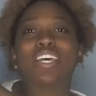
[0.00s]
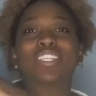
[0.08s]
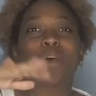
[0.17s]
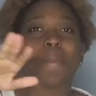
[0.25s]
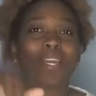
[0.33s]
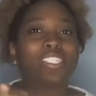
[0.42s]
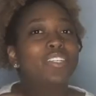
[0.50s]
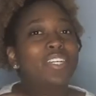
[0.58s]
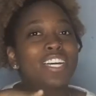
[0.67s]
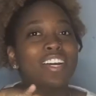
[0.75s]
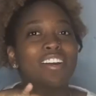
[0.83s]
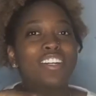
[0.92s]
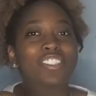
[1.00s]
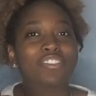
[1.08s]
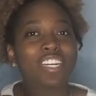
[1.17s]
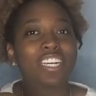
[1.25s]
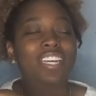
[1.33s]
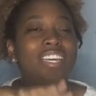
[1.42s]
So make sure you get her a
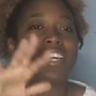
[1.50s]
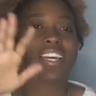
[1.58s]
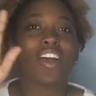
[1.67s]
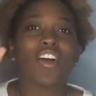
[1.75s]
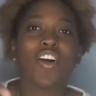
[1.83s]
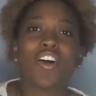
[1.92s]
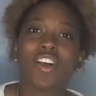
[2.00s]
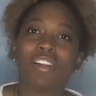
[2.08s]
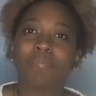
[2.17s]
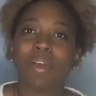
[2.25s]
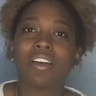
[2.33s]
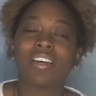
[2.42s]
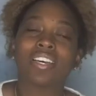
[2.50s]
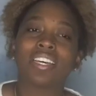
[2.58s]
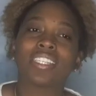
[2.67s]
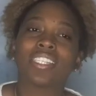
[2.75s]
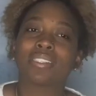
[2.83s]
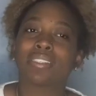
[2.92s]
drink on us.